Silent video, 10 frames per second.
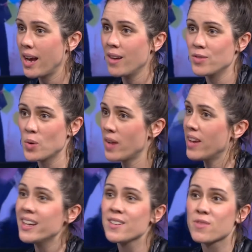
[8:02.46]
have, don't have
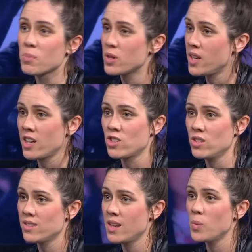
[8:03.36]
any of the
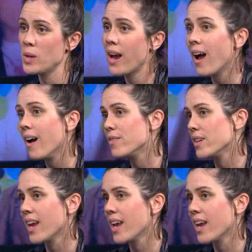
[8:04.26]
protections that we have in